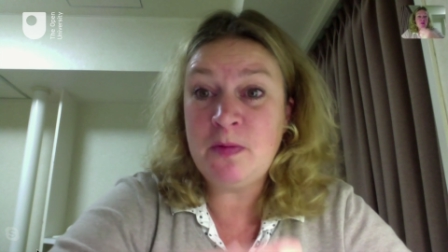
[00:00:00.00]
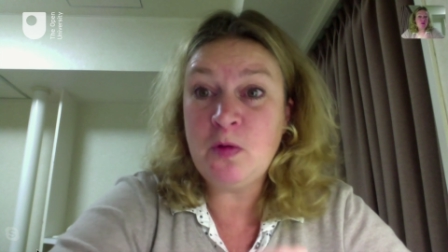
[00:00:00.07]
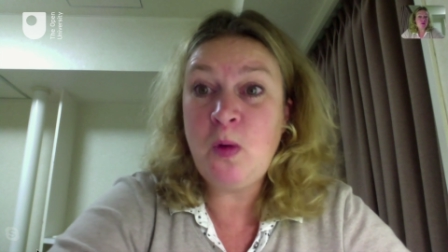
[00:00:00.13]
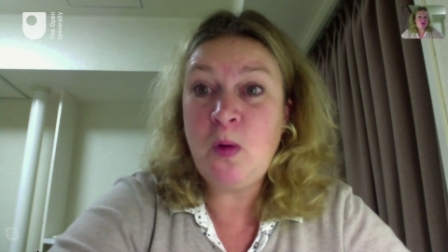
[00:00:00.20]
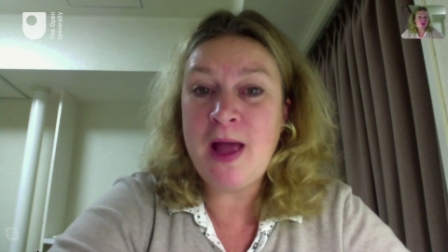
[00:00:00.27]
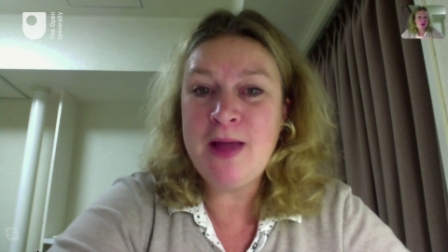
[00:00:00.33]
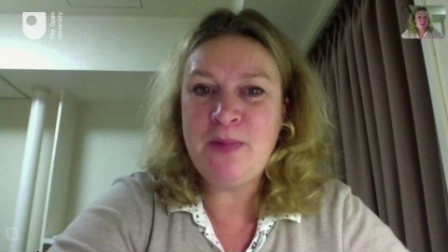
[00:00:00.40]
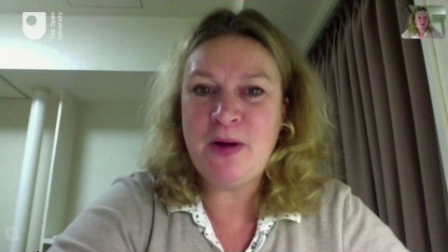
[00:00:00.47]

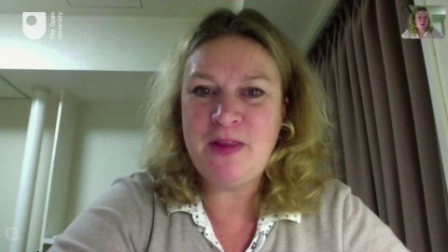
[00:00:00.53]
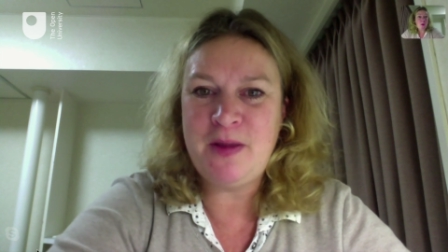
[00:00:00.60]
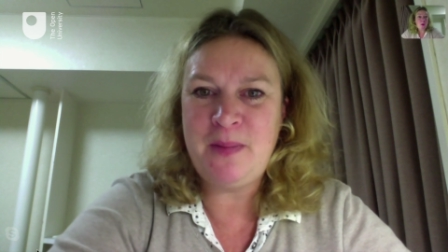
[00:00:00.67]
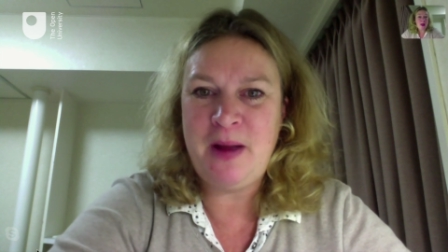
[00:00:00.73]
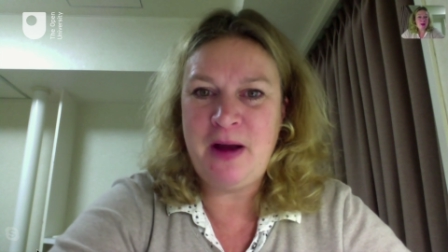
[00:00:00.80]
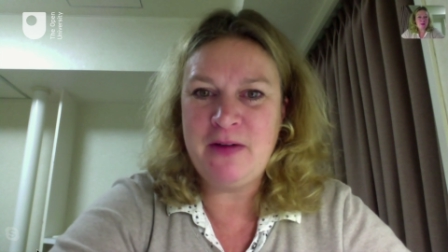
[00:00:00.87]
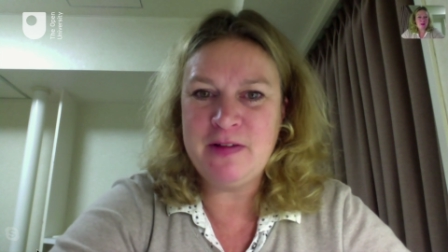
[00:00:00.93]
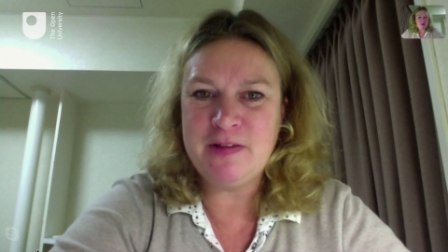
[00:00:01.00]
away by their
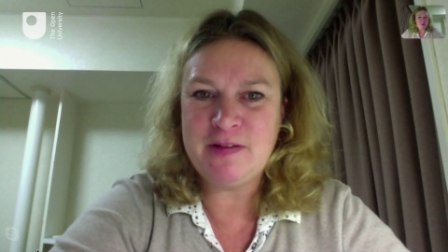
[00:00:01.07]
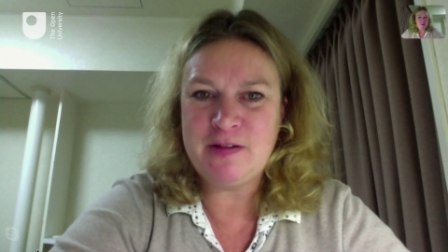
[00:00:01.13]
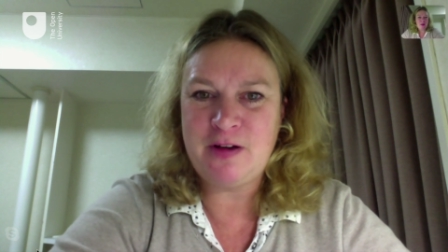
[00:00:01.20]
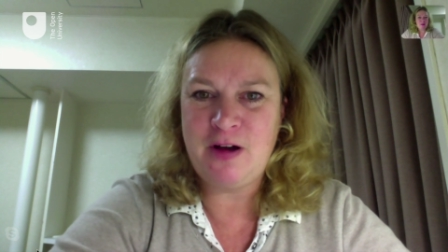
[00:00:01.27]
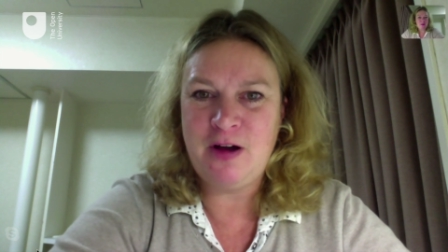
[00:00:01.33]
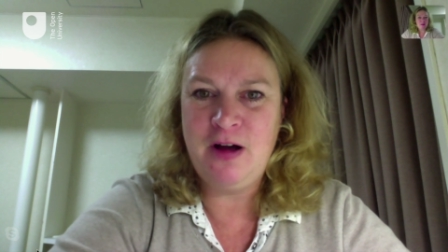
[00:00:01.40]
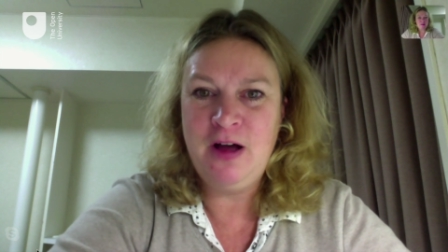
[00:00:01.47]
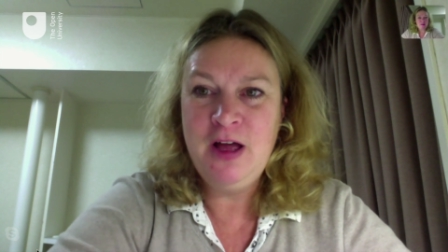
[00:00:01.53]
parent
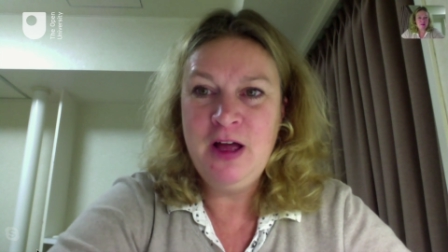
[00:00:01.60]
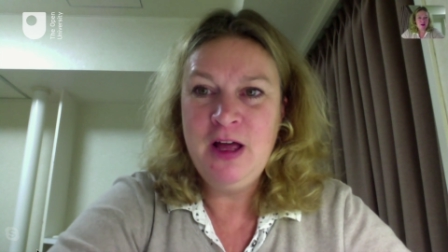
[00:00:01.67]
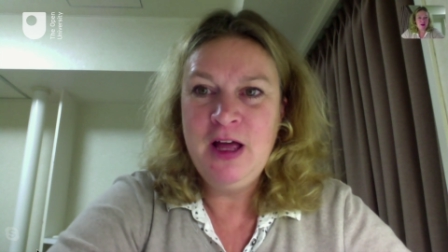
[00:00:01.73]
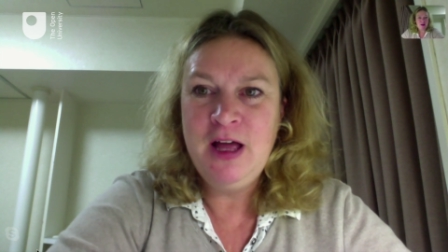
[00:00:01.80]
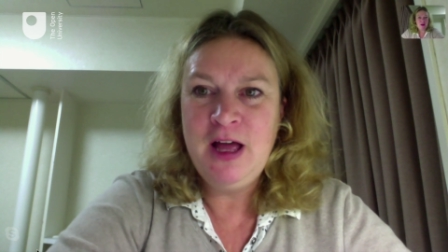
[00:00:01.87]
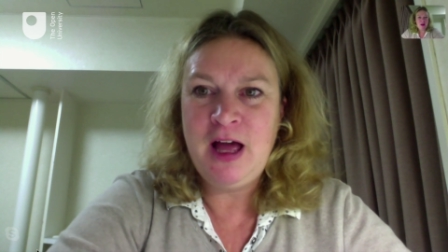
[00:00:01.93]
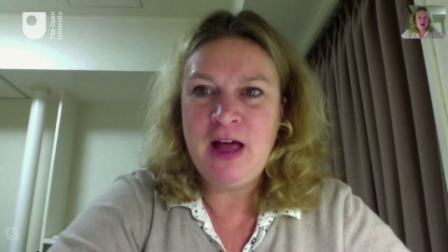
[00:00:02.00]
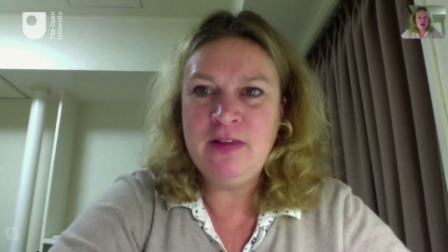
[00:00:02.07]
star,
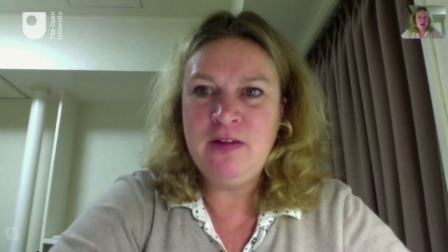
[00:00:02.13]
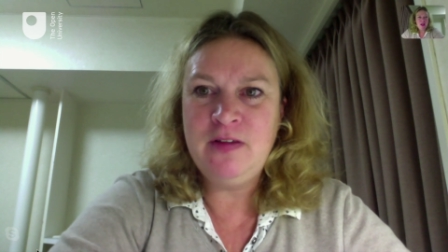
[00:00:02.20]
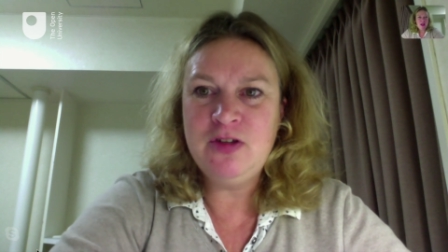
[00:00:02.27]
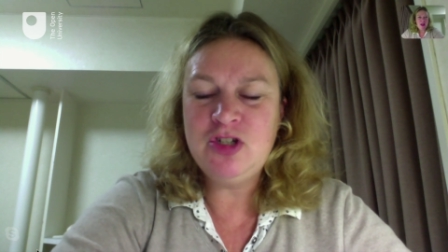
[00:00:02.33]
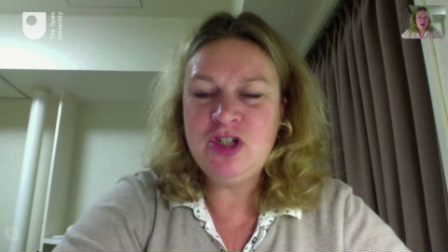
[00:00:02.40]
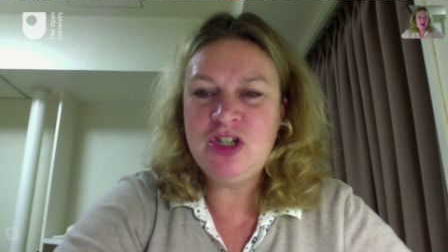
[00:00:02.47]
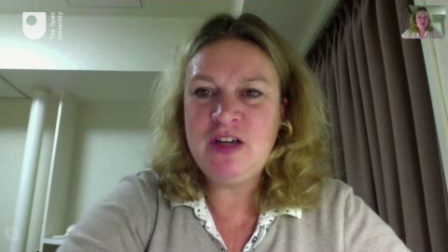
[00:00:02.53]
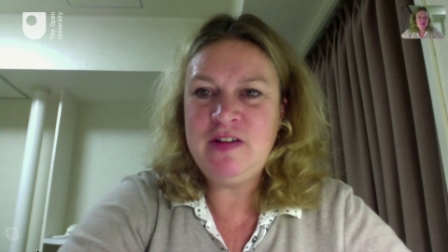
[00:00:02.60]
and
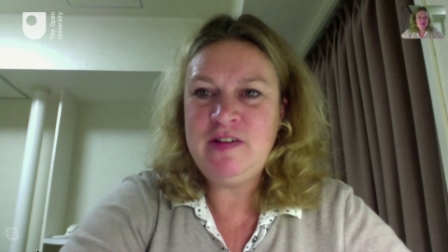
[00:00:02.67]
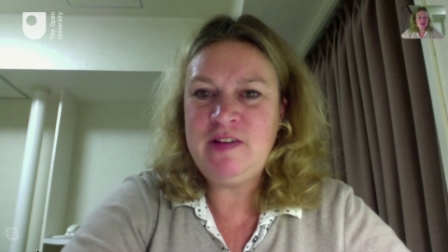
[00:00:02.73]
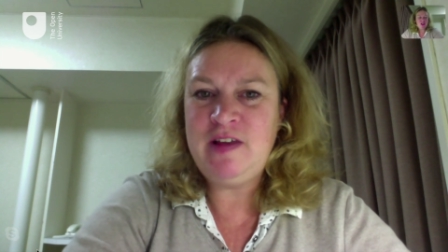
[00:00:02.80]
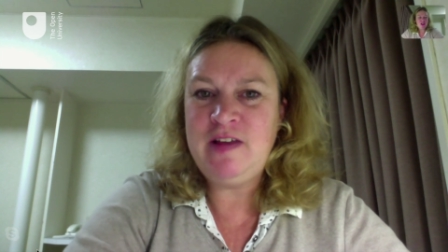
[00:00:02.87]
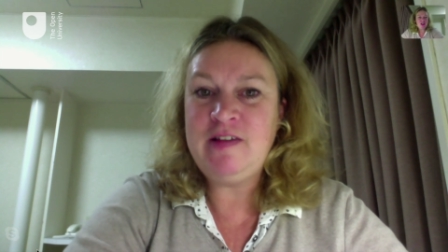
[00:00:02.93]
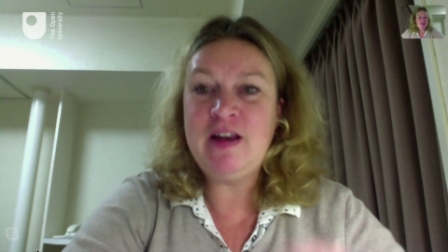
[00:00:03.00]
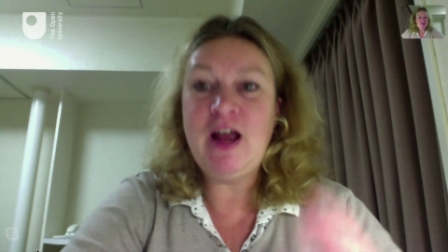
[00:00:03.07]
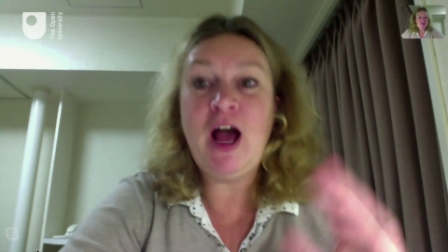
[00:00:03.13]
she
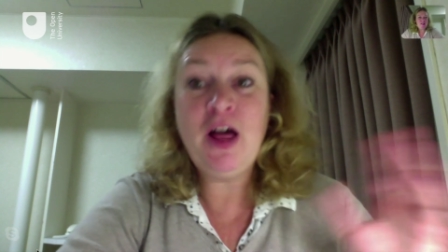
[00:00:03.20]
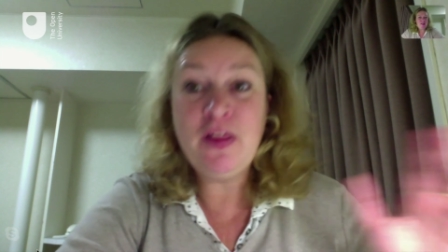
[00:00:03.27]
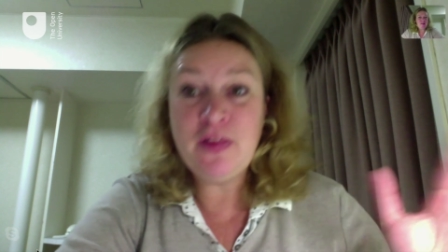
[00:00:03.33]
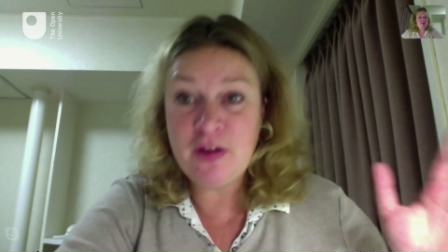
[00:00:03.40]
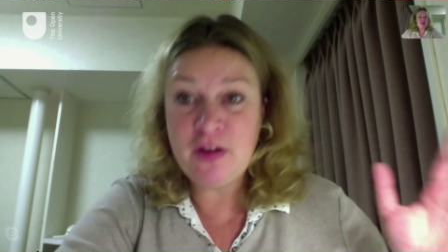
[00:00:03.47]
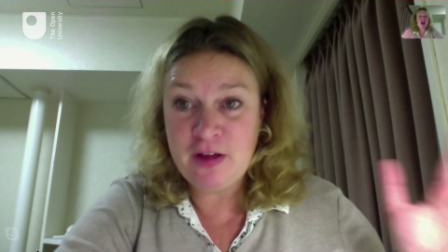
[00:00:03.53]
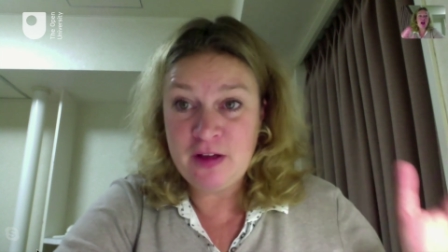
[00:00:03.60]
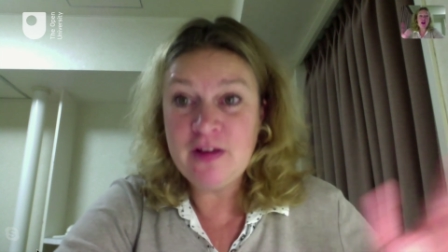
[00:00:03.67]
sees in
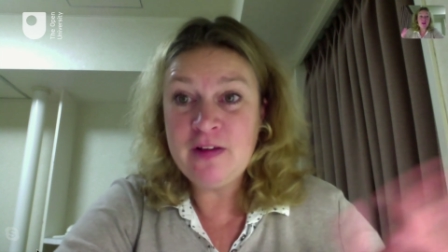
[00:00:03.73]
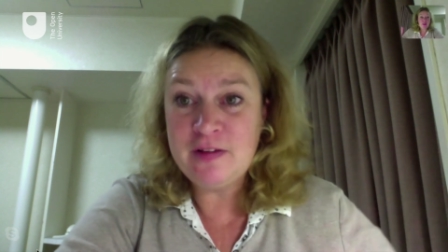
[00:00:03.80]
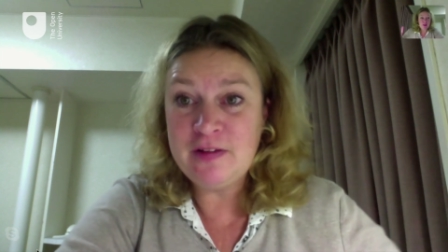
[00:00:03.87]
other